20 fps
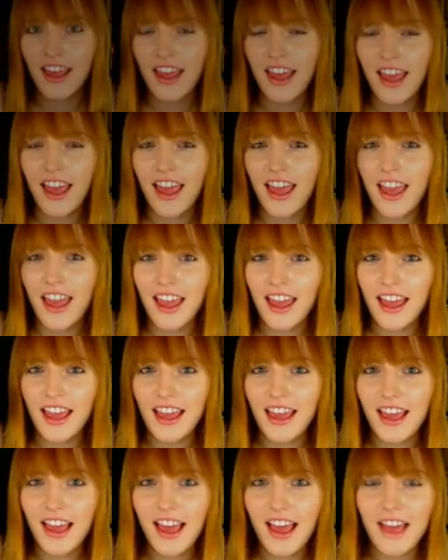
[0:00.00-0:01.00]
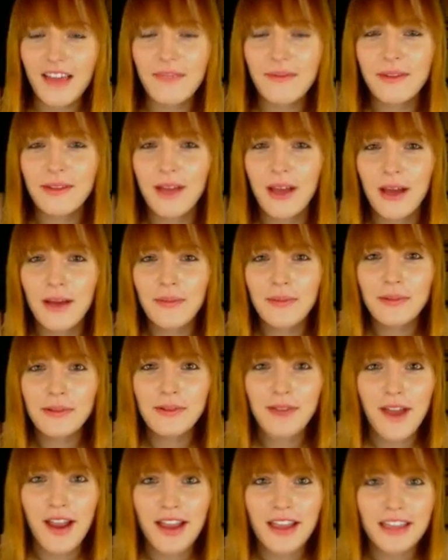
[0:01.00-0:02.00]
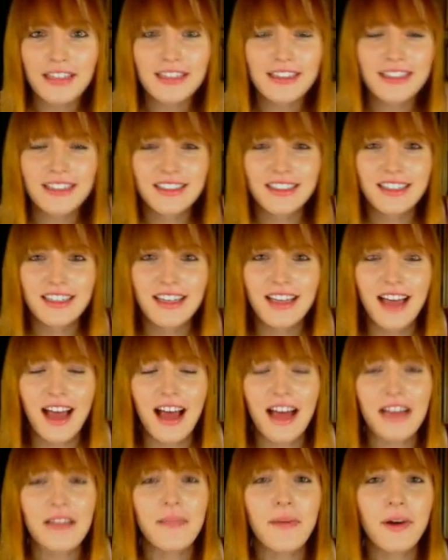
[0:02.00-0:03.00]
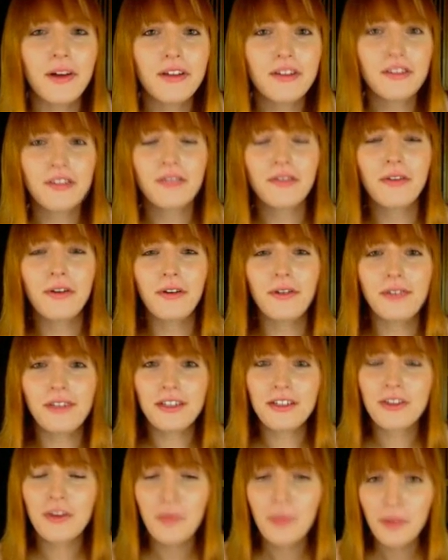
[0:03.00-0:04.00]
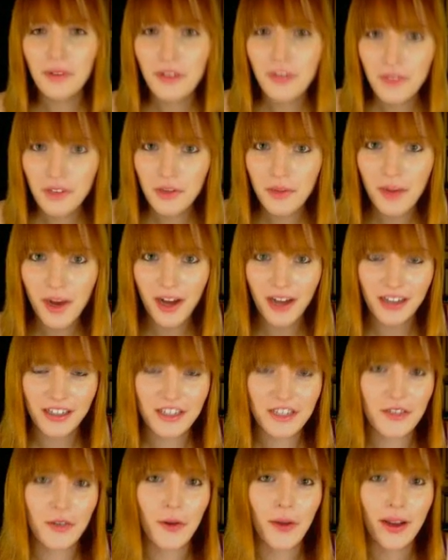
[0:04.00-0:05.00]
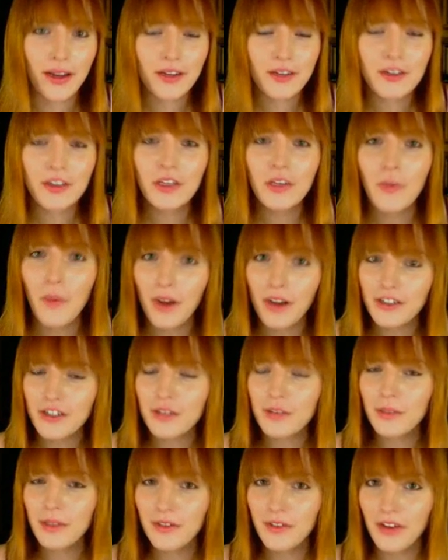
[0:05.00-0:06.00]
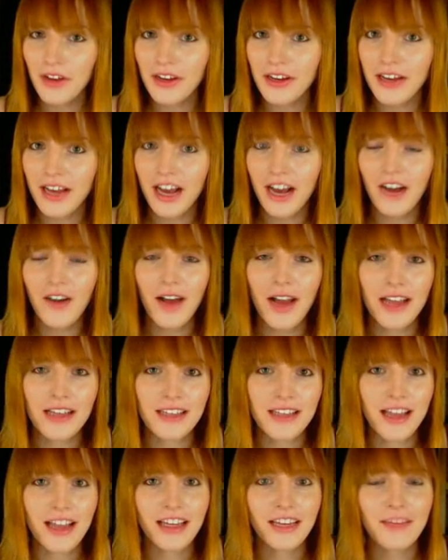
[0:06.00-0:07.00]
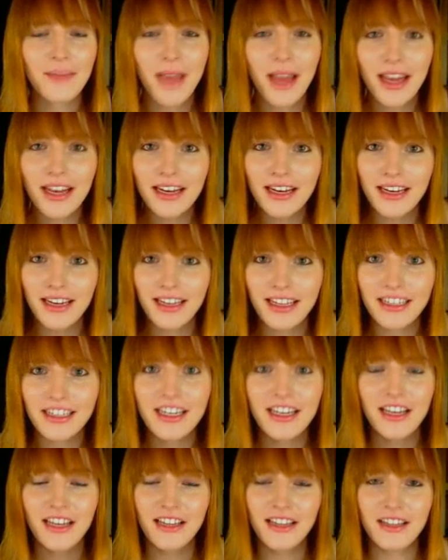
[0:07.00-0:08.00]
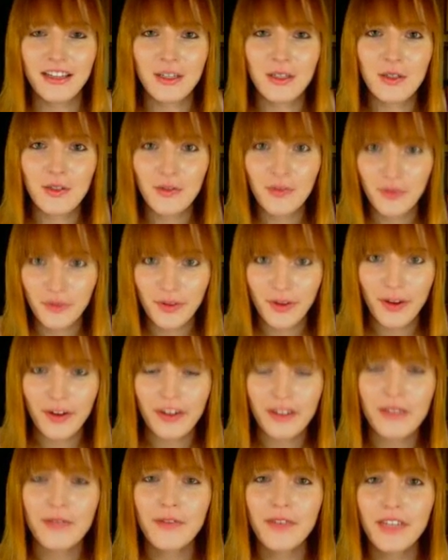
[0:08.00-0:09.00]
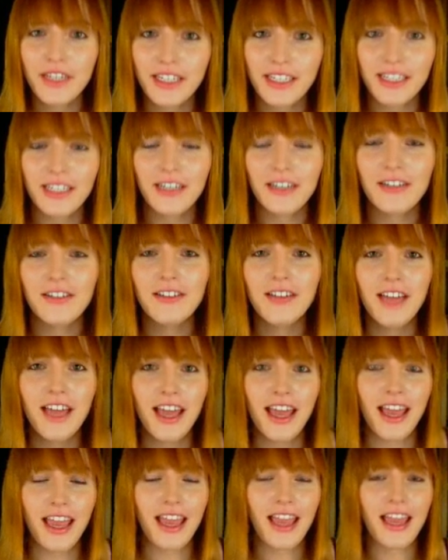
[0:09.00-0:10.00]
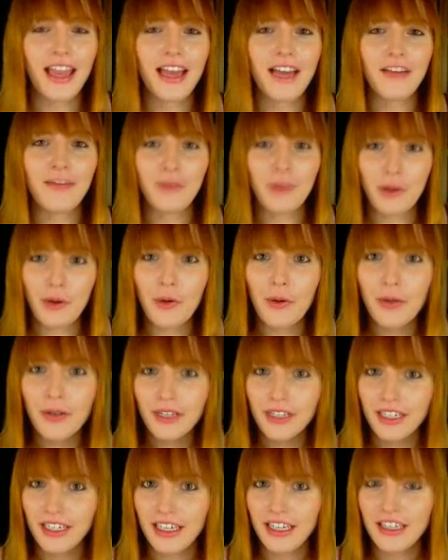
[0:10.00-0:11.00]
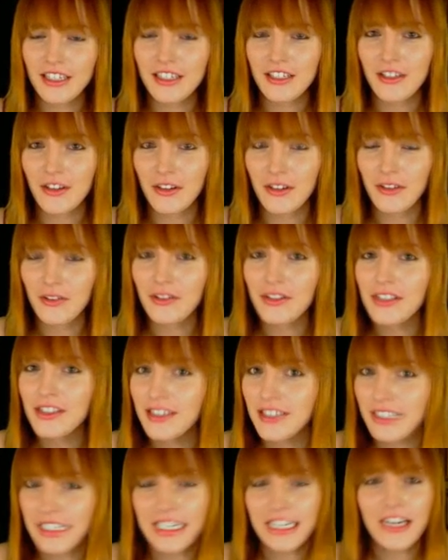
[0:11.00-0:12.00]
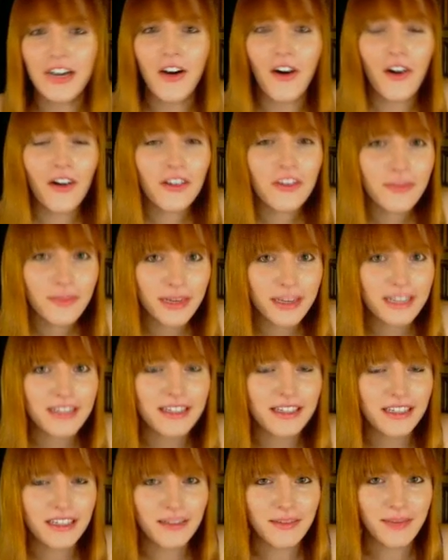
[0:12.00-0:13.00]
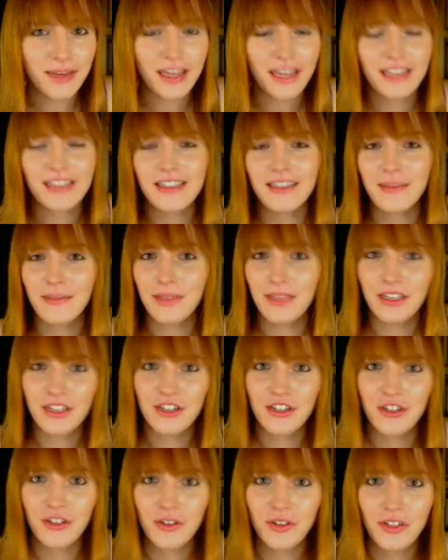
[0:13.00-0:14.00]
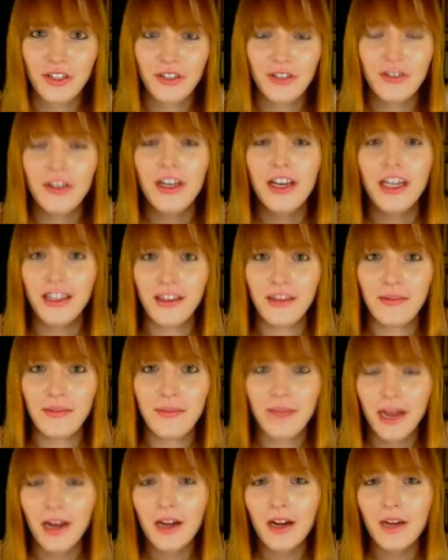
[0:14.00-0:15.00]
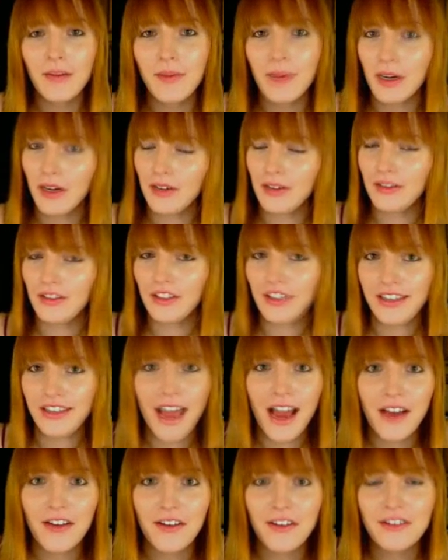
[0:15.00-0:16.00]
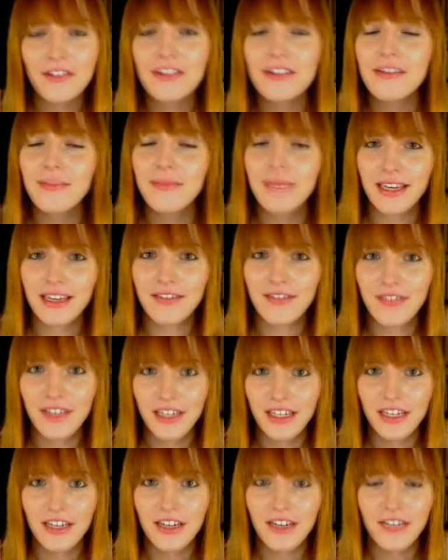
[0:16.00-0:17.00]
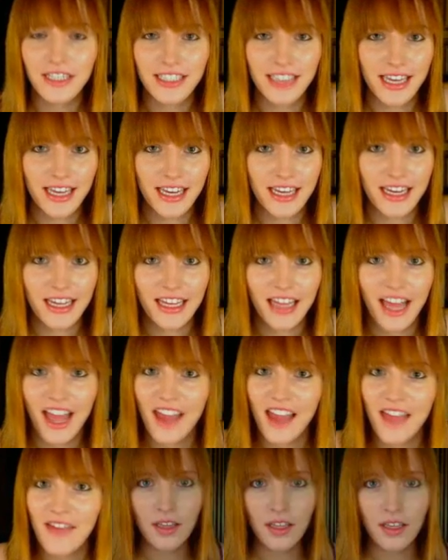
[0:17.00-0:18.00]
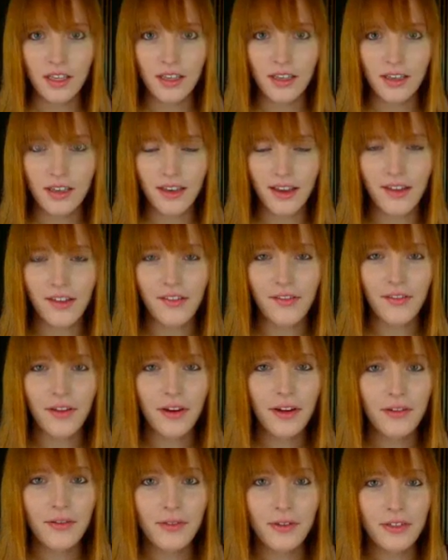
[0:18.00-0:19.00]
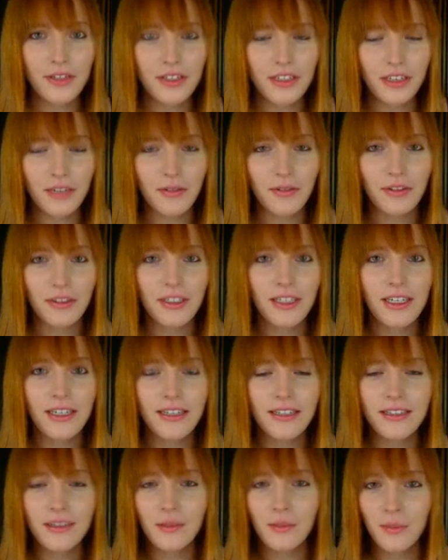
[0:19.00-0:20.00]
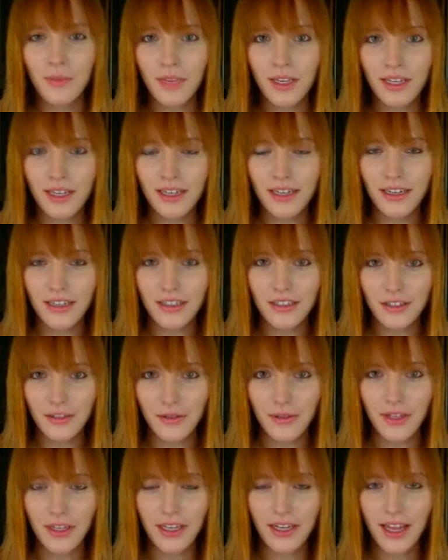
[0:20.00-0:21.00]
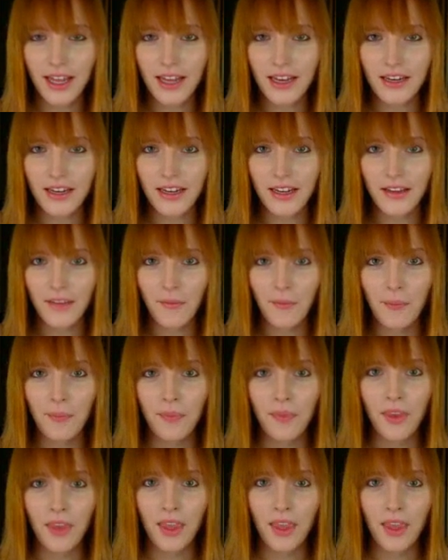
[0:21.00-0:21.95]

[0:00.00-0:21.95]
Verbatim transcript: Hey, I'm in the upper right. I am also known as your preview box. You are actually watching me right now as I am editing this very video and recording it, so you can see all the basic commands. I'm going to show you the bare bones on how you can make a video in Kdenlive. Now the very first thing we'll need is some media so we can edit it.